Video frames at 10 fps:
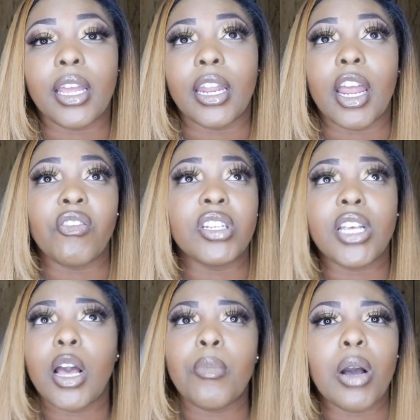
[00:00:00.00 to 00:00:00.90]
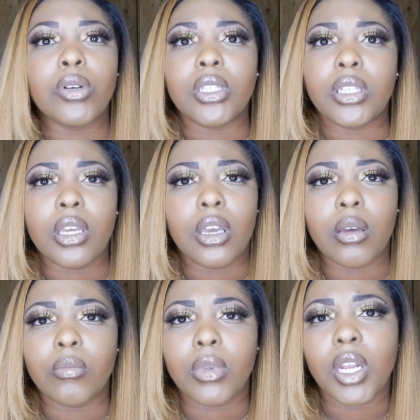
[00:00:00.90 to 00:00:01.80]
And every time I would see
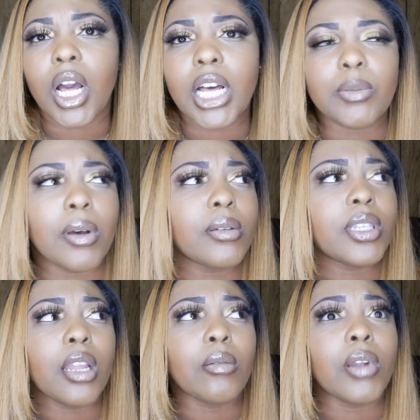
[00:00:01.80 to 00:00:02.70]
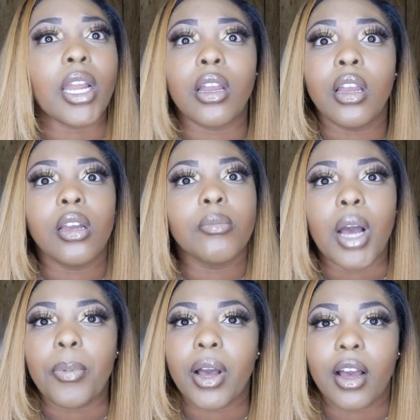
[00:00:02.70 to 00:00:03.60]
him in the hospital, I would tell him, like,
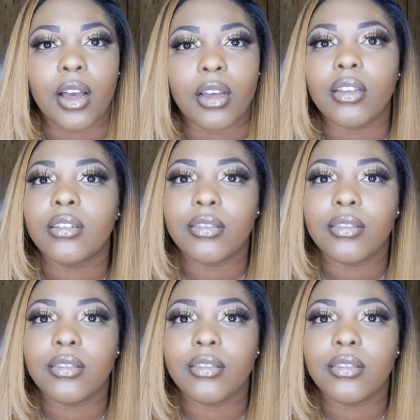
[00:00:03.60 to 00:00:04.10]
Papa,